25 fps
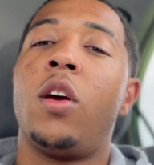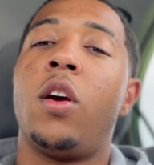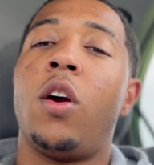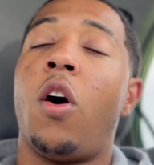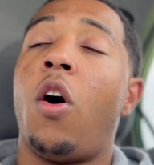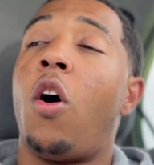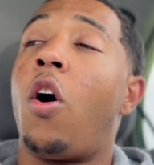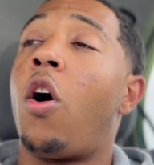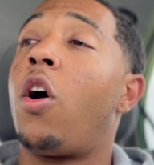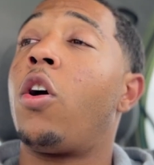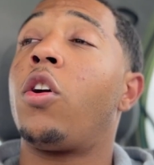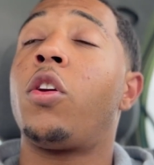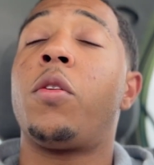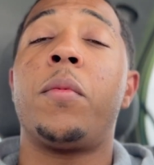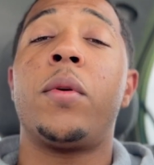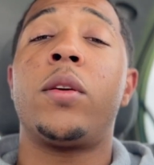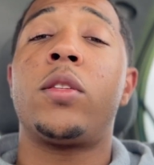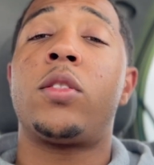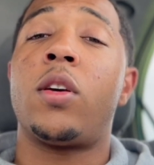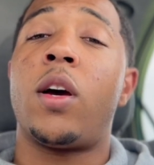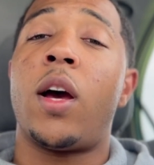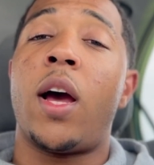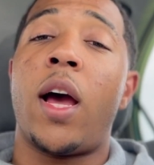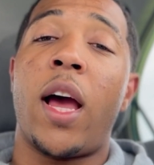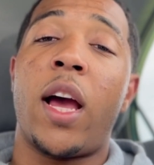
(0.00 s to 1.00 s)
Arguments
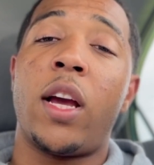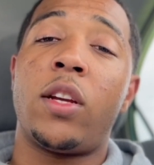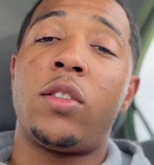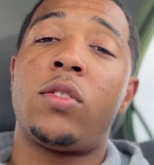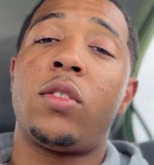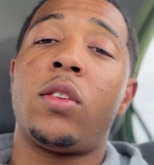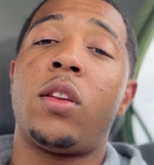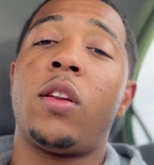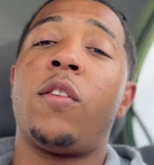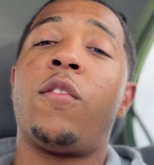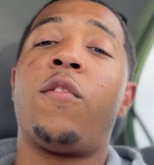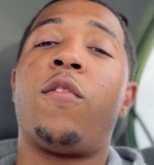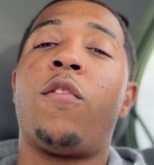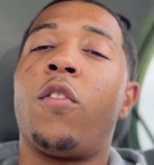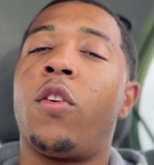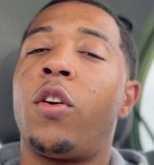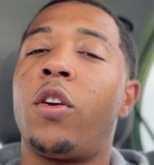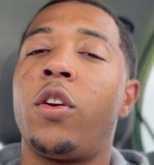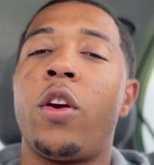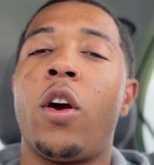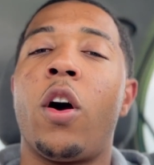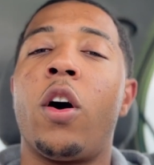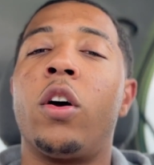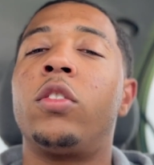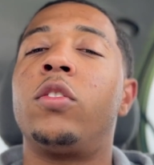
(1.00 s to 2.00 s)
are actually for
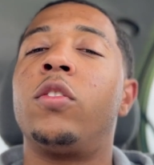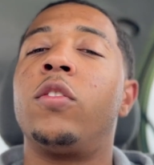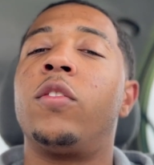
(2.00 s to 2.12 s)
y'all to